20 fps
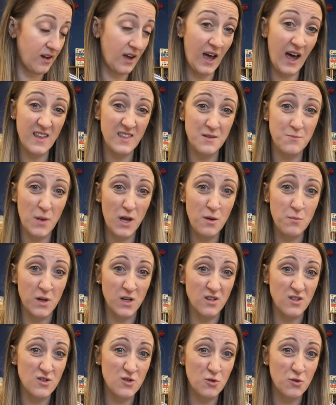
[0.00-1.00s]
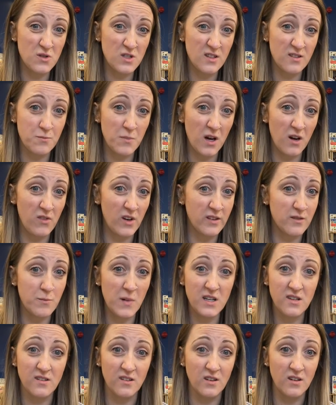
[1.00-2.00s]
At the moment, George's Marvellous
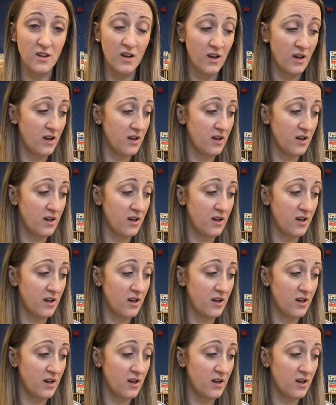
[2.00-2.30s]
Medicine